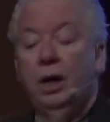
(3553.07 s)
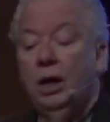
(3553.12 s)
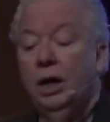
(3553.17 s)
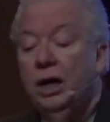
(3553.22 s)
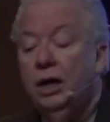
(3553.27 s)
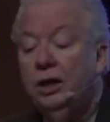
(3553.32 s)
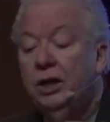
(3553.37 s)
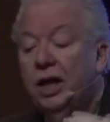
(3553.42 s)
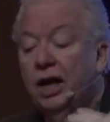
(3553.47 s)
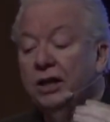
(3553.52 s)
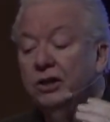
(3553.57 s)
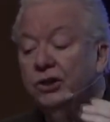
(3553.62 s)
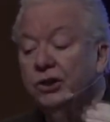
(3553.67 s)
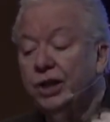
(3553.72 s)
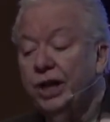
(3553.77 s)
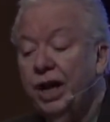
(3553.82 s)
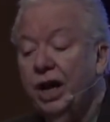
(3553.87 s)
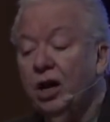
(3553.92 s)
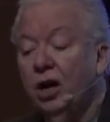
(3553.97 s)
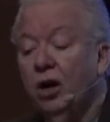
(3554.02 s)
he takes
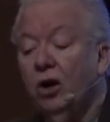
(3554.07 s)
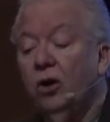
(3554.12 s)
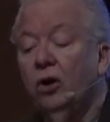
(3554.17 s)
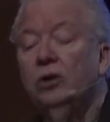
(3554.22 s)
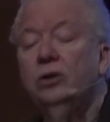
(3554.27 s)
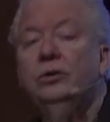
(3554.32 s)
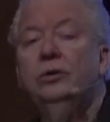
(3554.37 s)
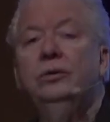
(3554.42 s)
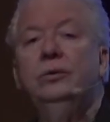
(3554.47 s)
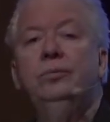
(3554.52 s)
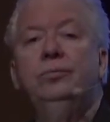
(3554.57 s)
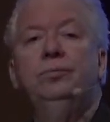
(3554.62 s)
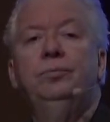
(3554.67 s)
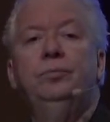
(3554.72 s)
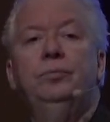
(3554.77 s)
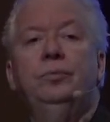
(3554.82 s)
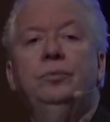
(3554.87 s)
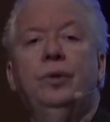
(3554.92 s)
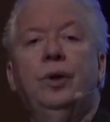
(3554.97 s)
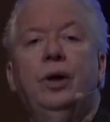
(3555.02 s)
care
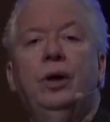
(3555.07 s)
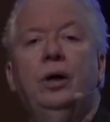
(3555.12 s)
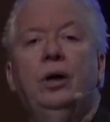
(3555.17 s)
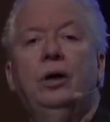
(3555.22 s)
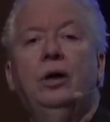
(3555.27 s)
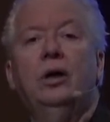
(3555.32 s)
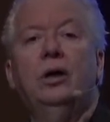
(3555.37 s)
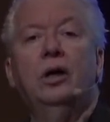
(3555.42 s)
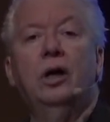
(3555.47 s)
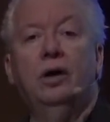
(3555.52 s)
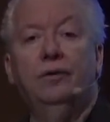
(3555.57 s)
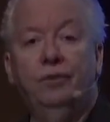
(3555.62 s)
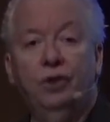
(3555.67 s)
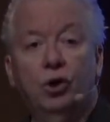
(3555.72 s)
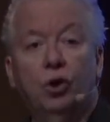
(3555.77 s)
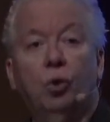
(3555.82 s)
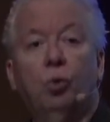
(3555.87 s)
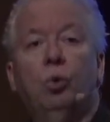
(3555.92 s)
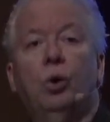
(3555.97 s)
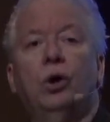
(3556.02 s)
of
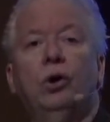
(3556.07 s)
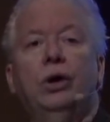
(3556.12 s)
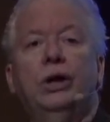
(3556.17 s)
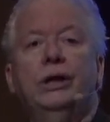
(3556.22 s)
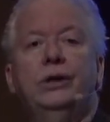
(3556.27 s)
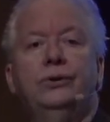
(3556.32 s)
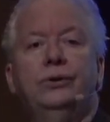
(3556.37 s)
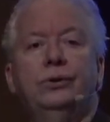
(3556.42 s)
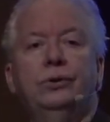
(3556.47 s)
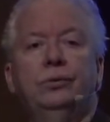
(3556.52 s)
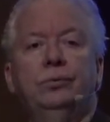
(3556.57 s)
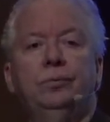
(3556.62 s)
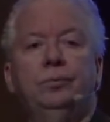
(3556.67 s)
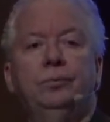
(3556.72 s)
your worries.